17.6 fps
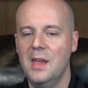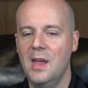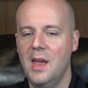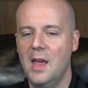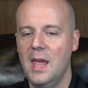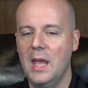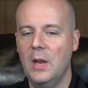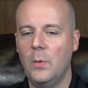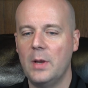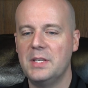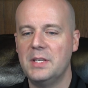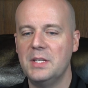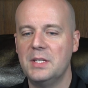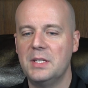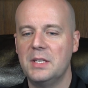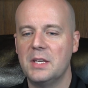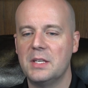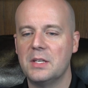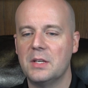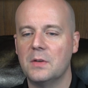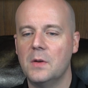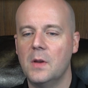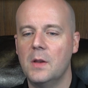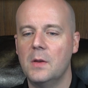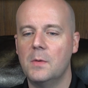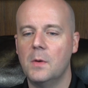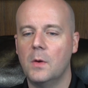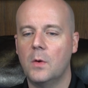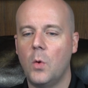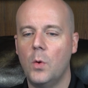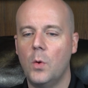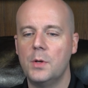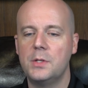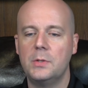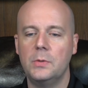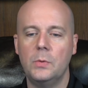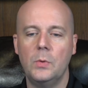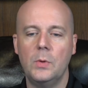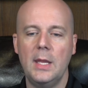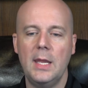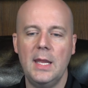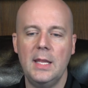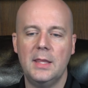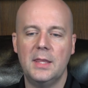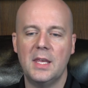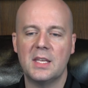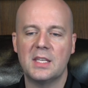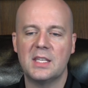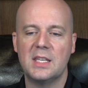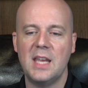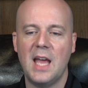NYC says, according to Eat This,